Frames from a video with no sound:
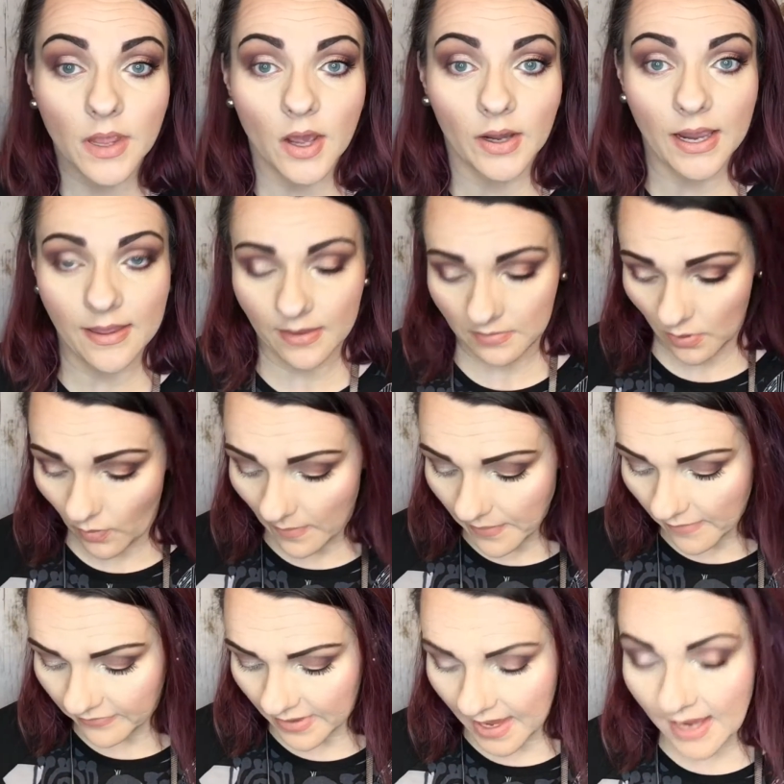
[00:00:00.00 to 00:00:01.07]
Okay, and then I'm going to
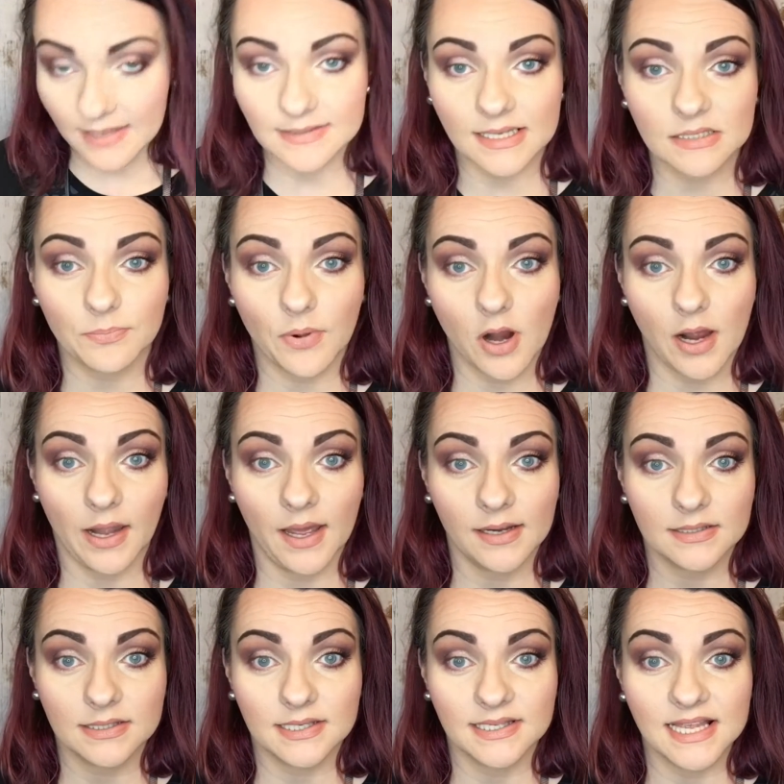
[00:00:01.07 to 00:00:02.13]
wipe off the excess
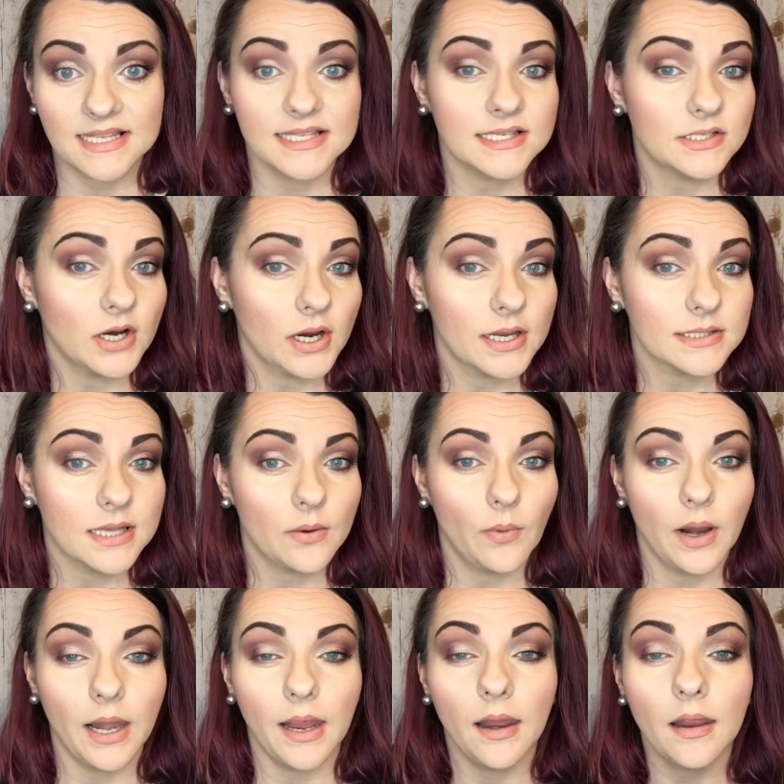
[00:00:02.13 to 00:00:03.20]
product because that's as dark as I
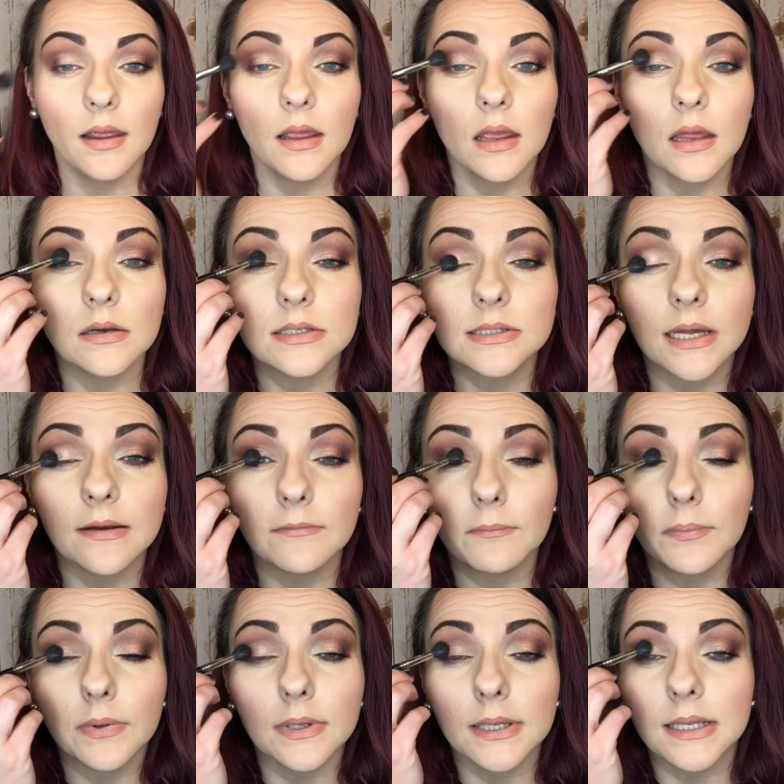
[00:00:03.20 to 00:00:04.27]
want it. And just kind
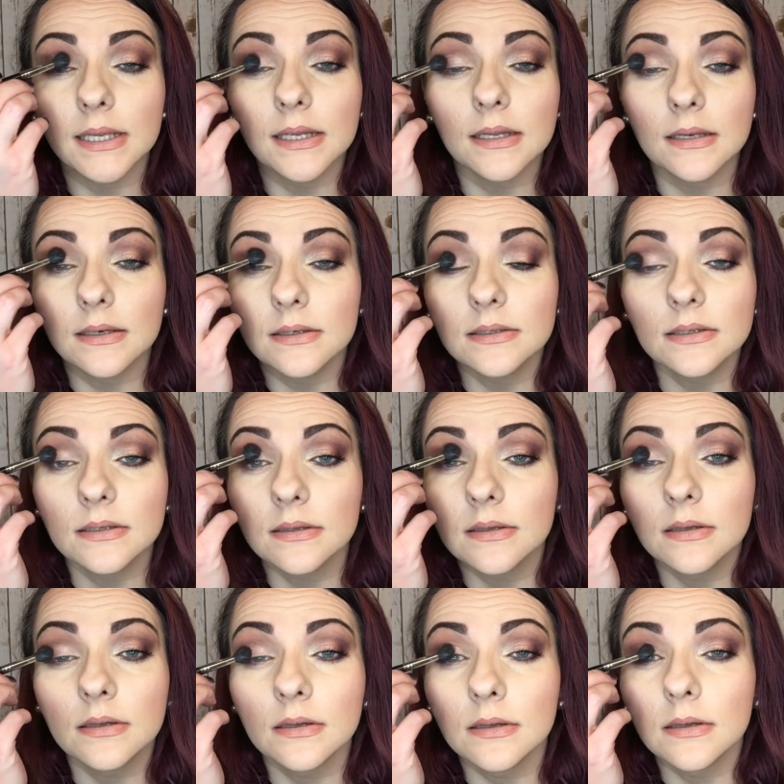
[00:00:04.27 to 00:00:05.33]
of blend
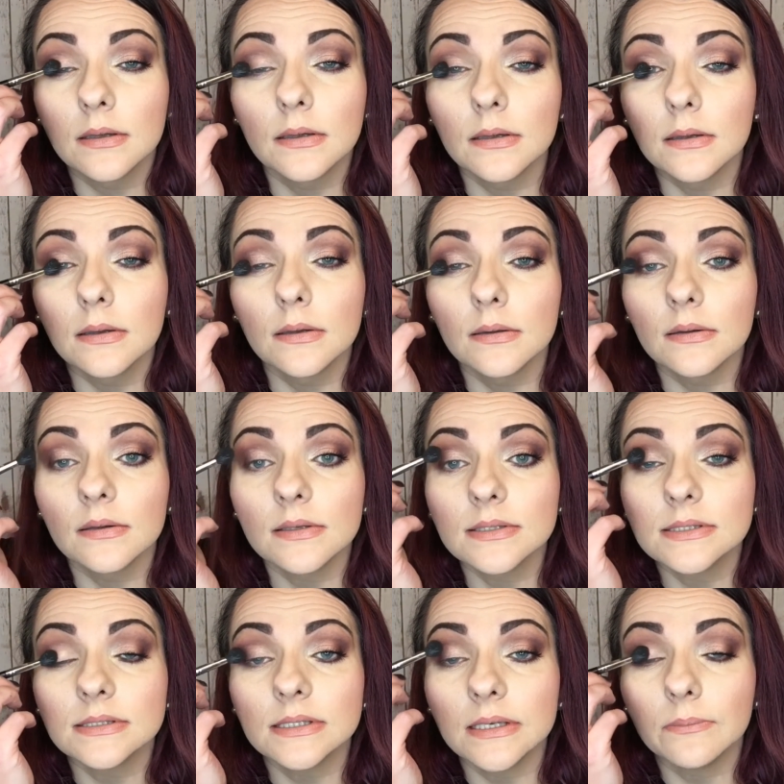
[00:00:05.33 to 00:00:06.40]
the
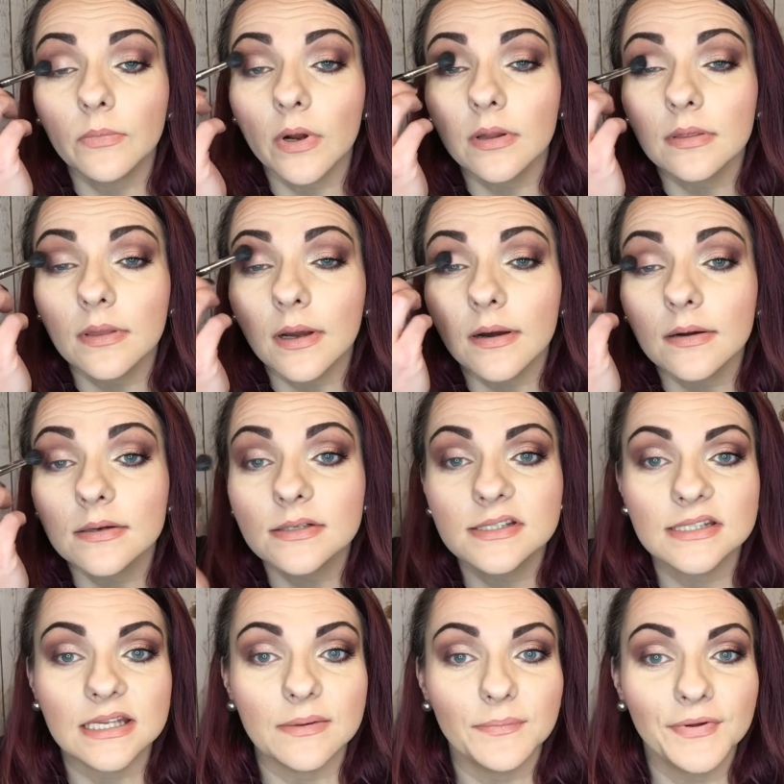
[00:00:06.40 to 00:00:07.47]
seam right there,
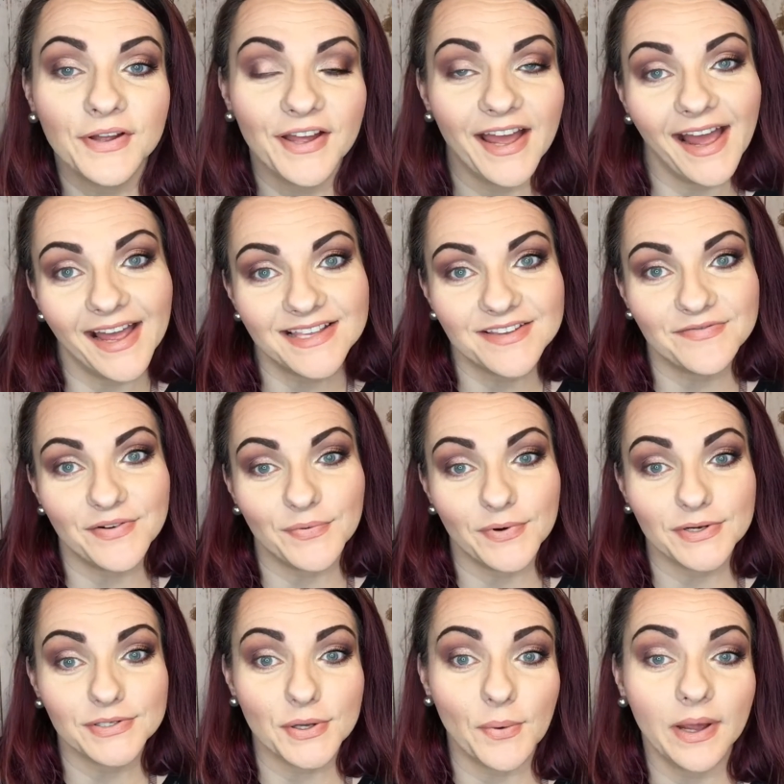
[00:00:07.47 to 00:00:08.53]
seam, as if it
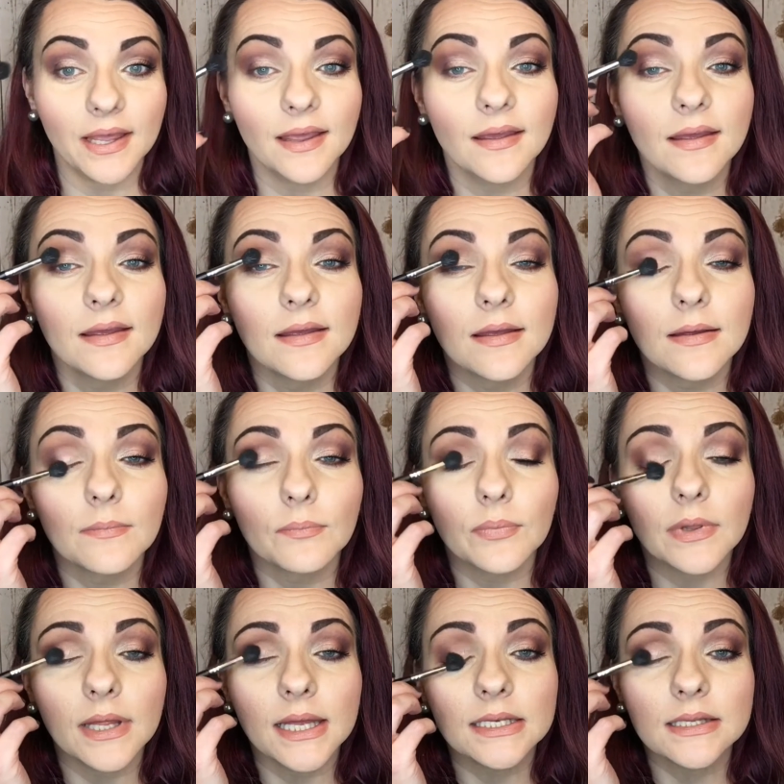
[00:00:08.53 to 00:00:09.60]
were sewing.
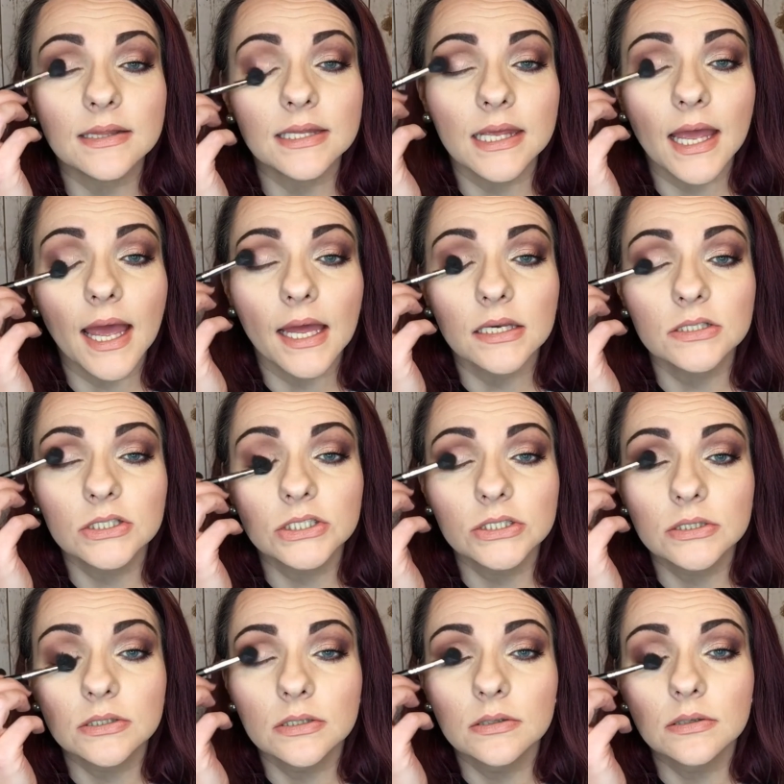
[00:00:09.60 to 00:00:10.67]
Blend the edge,
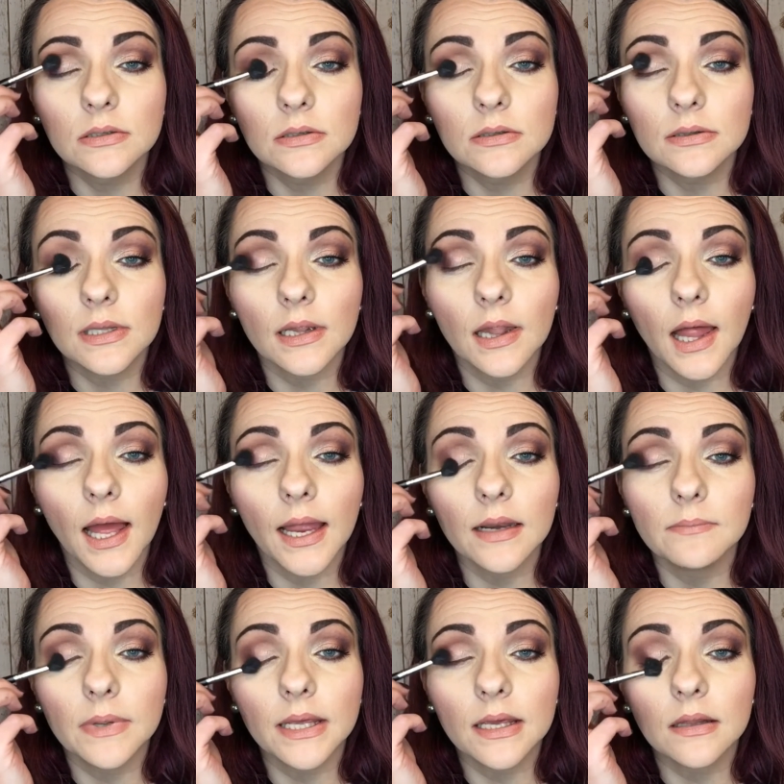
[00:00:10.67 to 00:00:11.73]
the
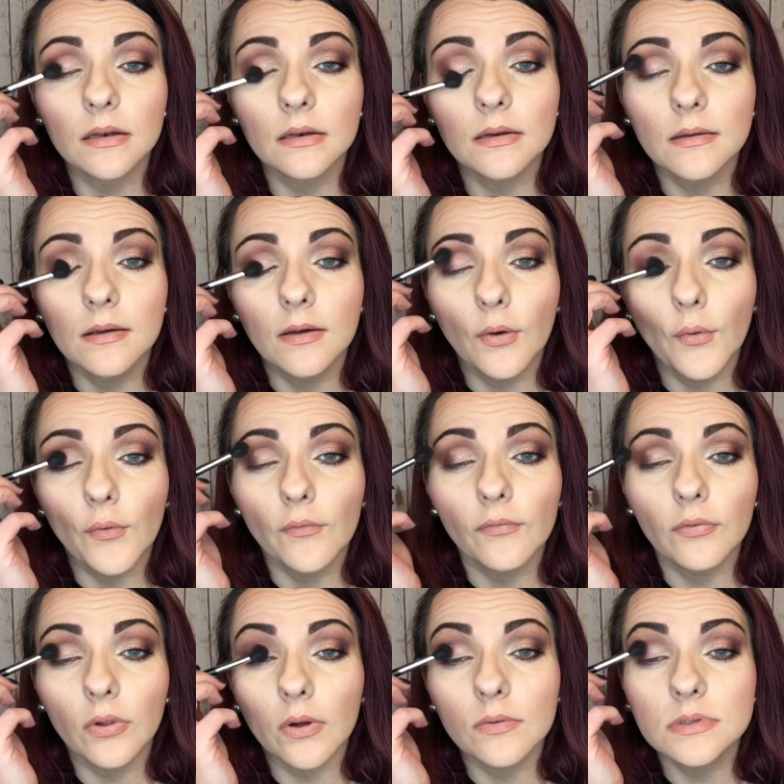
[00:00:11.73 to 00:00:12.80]
line, make it
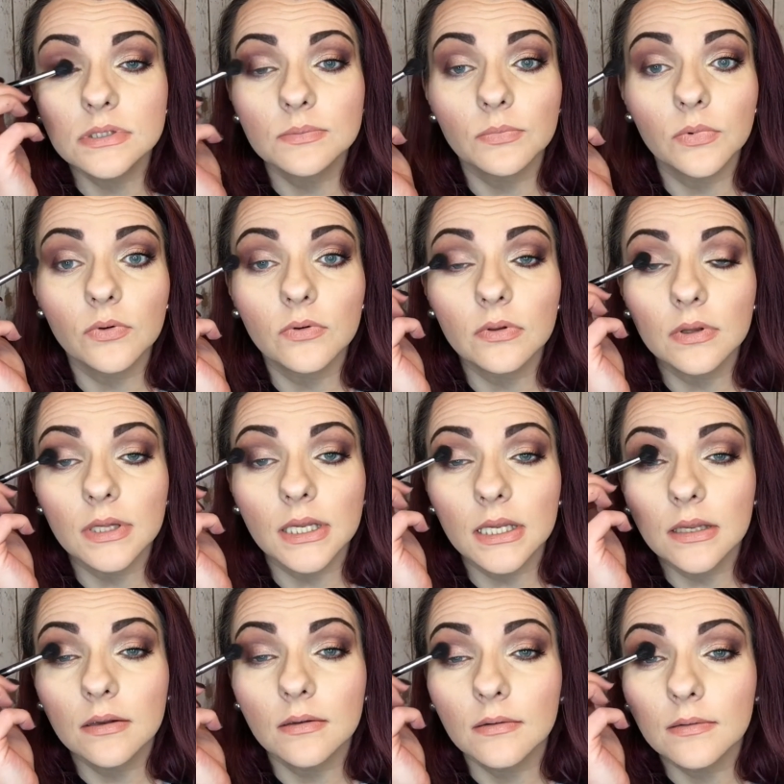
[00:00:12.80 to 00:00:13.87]
flow smoothly.